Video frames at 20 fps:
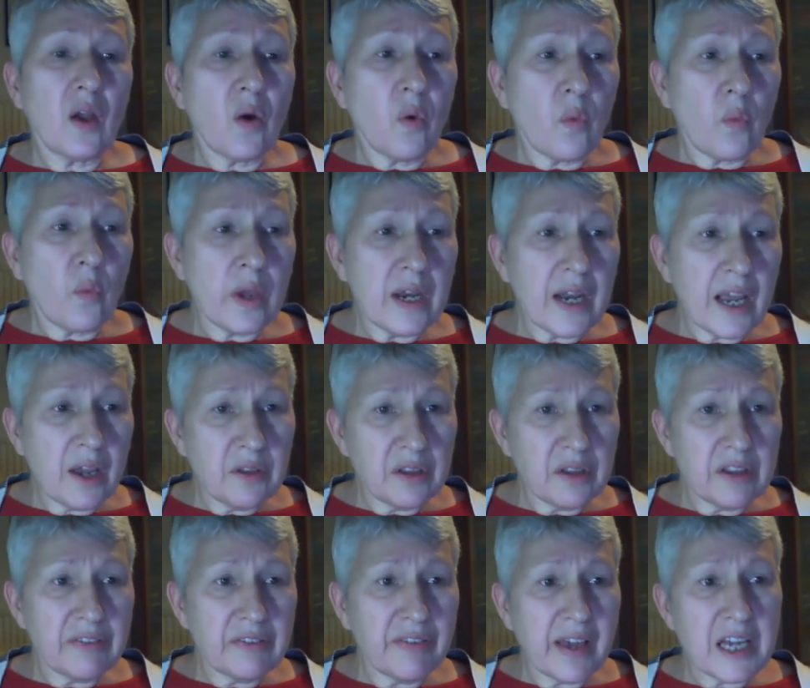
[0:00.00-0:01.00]
We know that
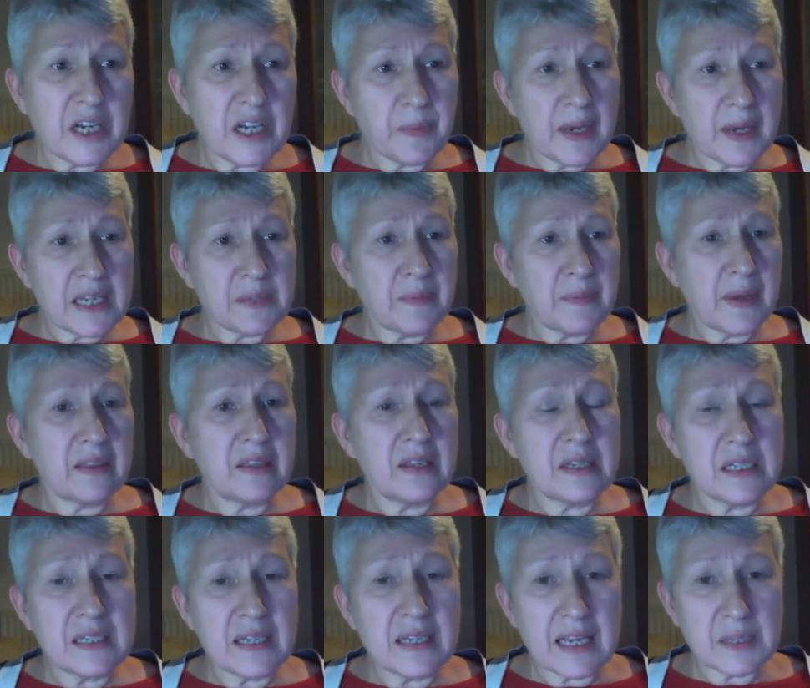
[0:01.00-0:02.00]
the phage-based method
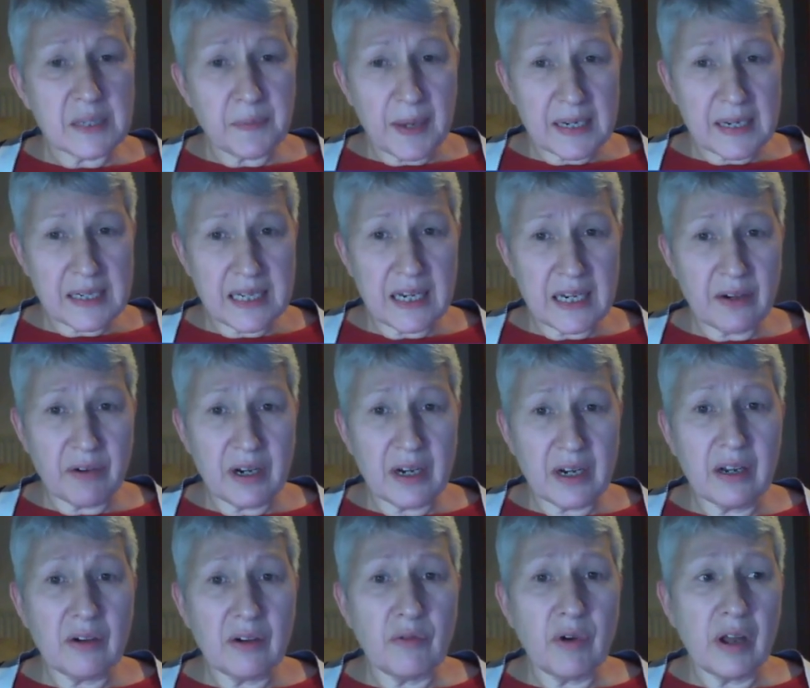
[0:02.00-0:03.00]
detects
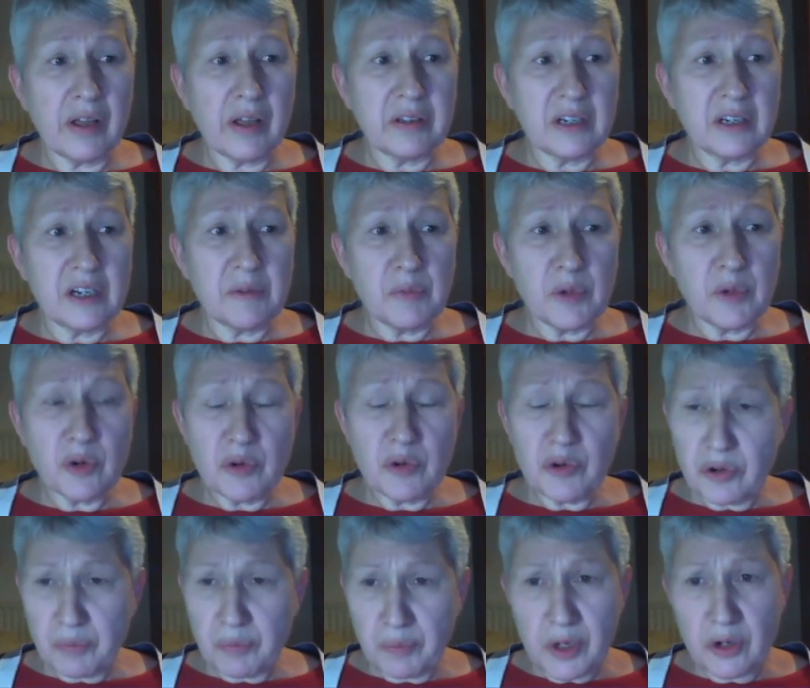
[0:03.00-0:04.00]
bacteria rather than an
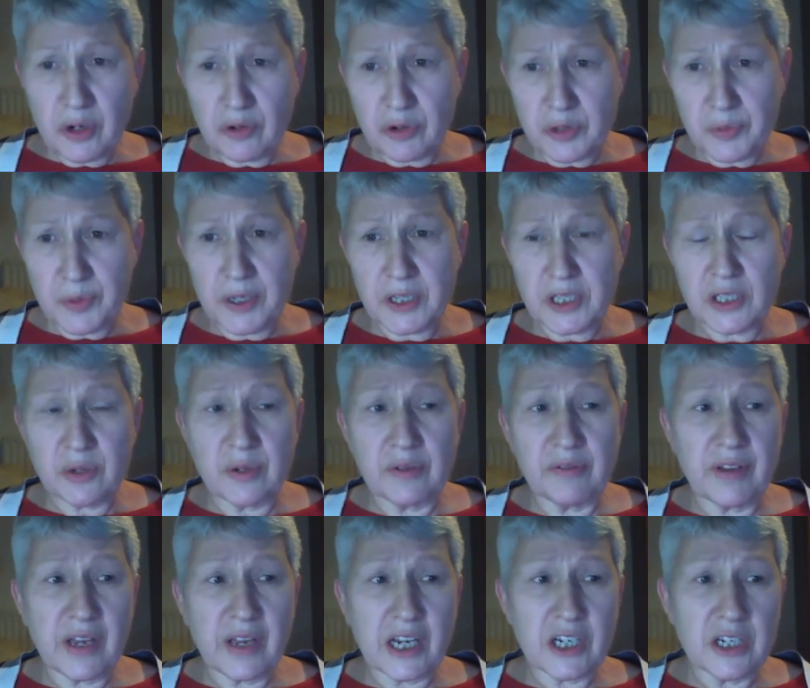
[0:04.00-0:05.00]
immune response to
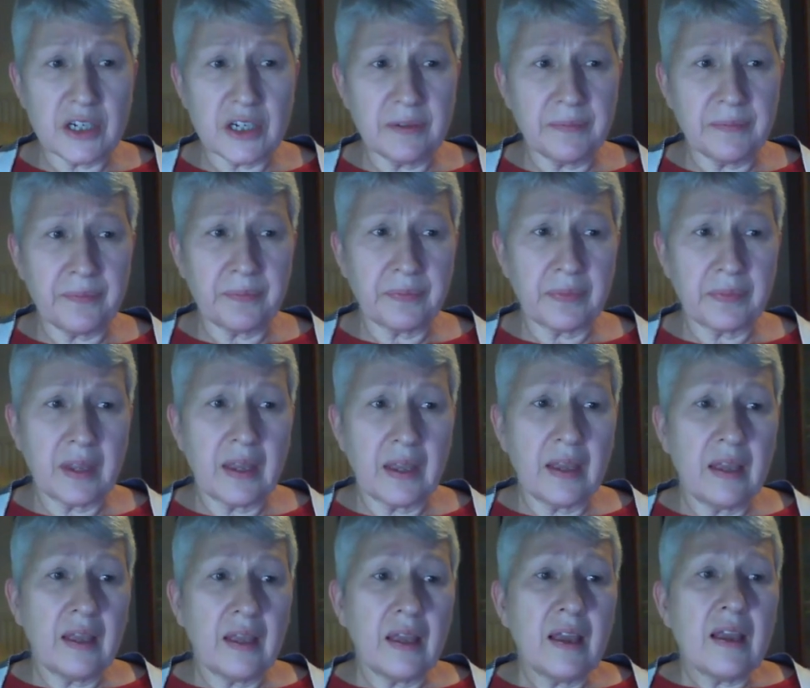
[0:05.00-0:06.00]
infection.
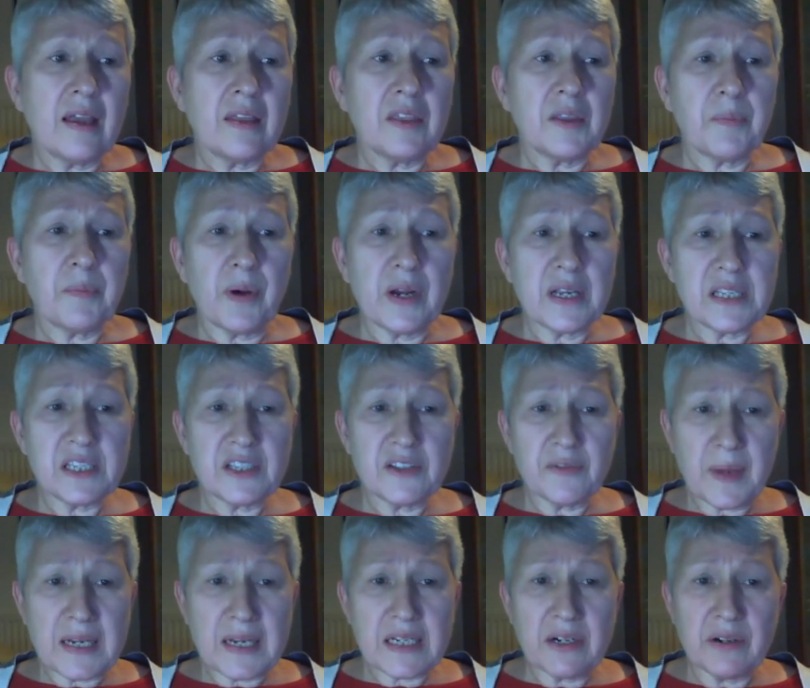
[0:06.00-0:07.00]
The presence of
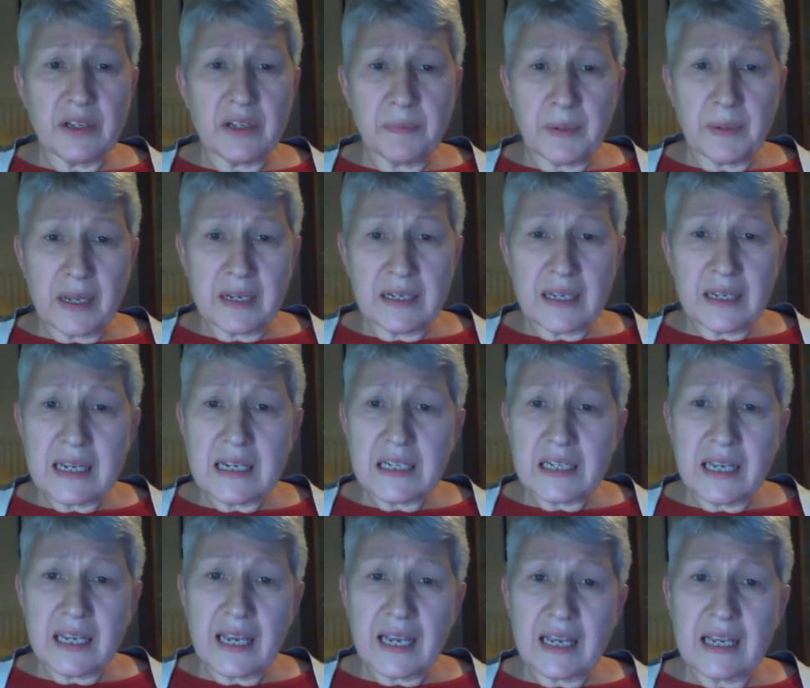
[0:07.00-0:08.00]
bacteria in the blood
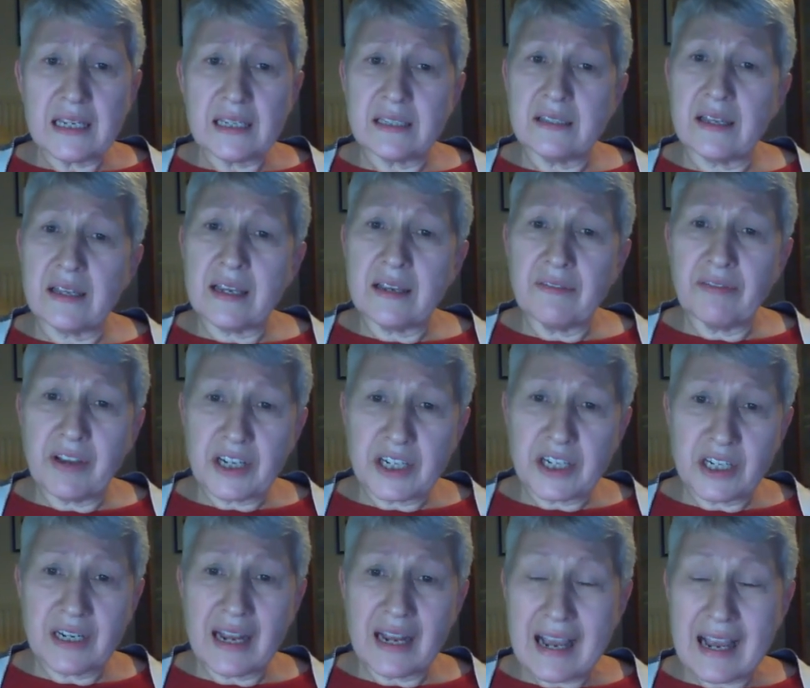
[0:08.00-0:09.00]
indicates that
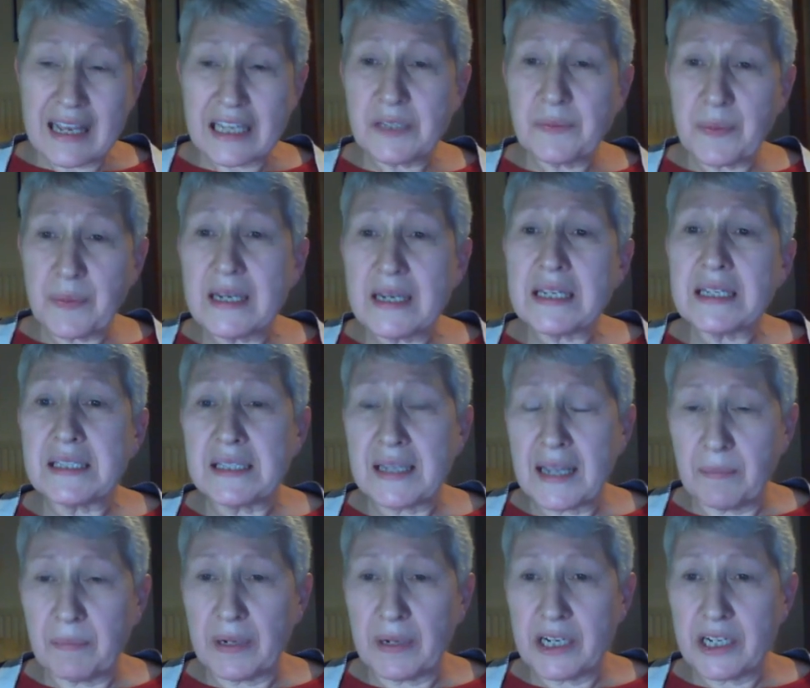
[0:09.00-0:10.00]
infection has been
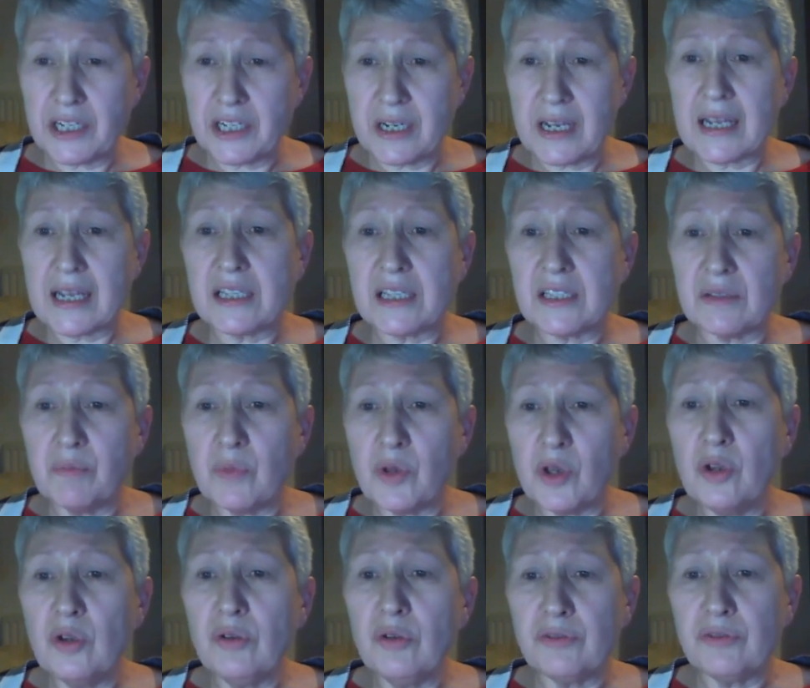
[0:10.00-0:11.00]
established. It's
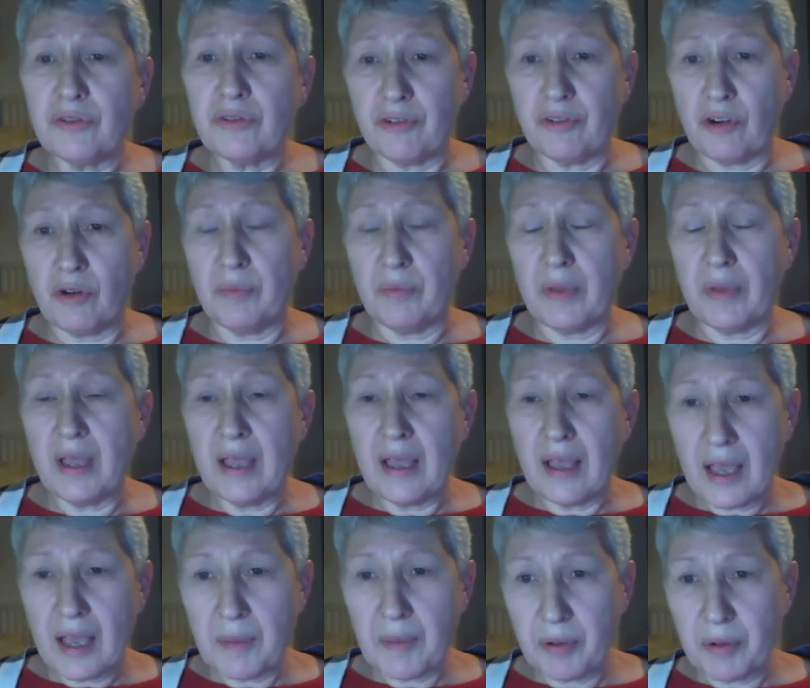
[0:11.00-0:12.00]
moved from
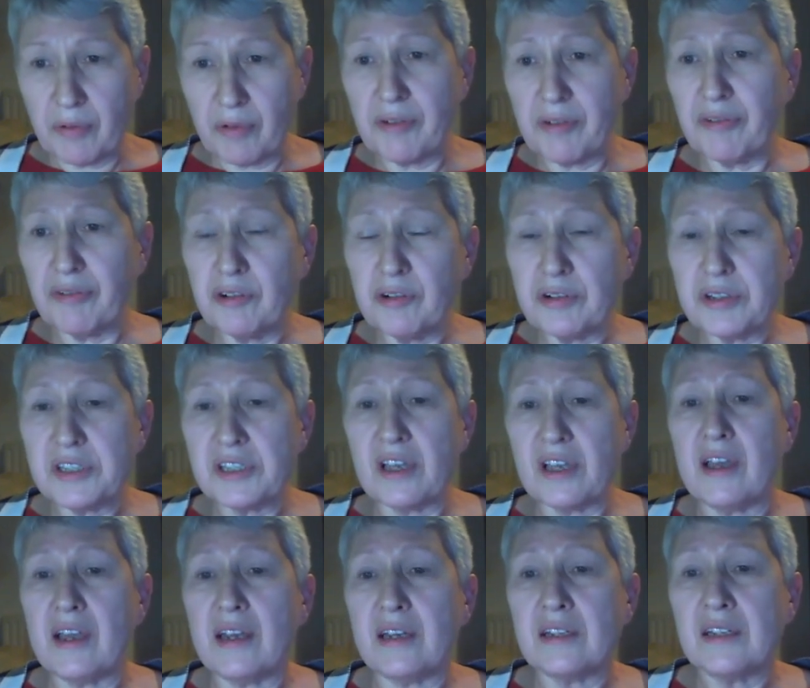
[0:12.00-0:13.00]
a peripheral
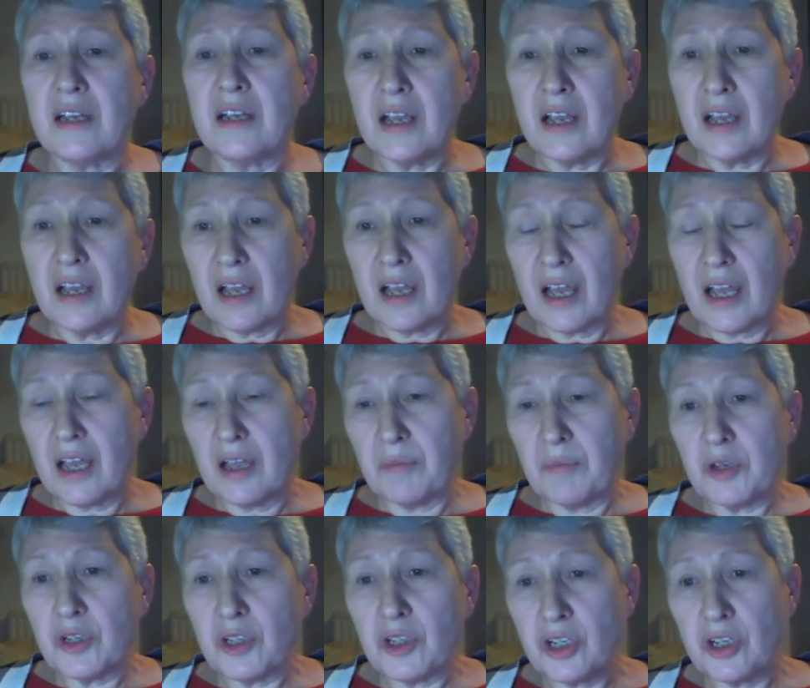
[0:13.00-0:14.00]
site
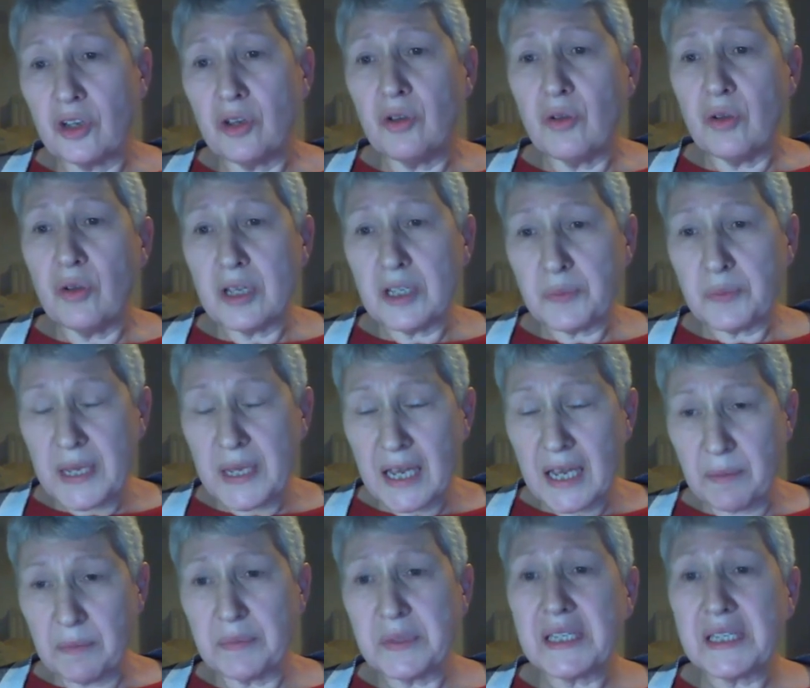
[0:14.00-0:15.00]
to it's
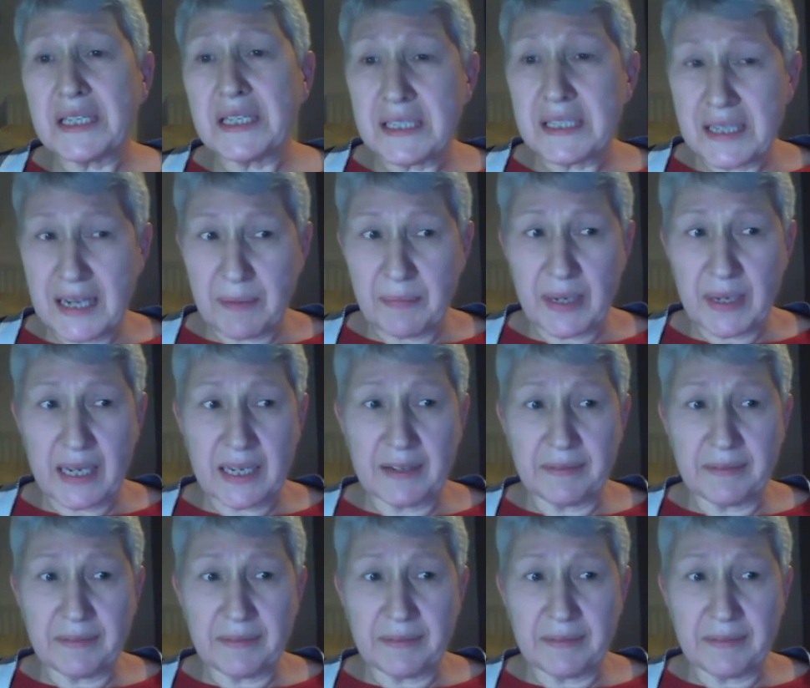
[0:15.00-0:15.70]
become systemic.